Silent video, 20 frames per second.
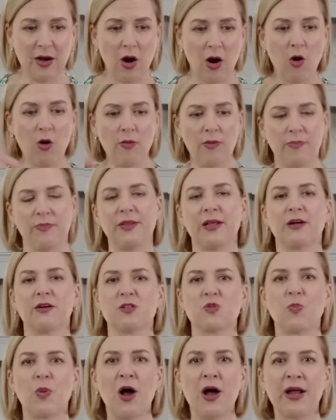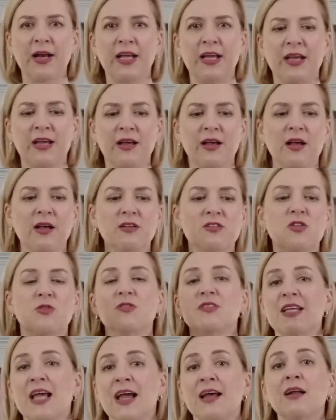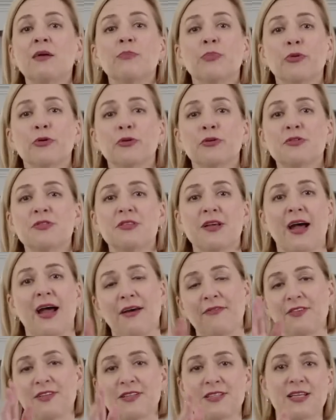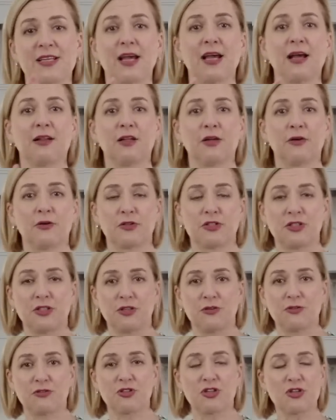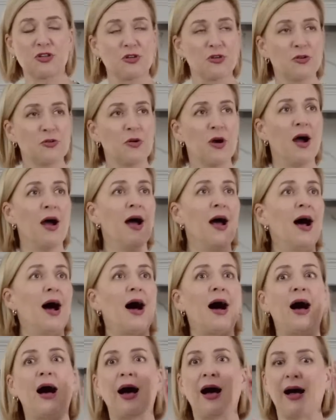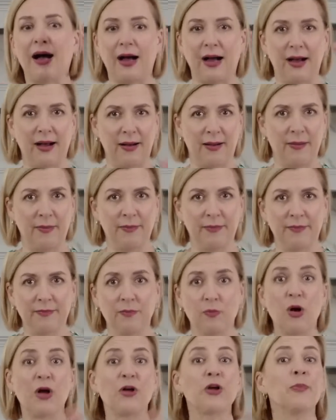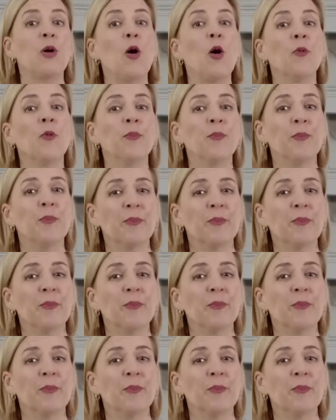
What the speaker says: Oh, there's Bonnie, Suzanne, and Bruce. I have to say hello to you too. Welcome home.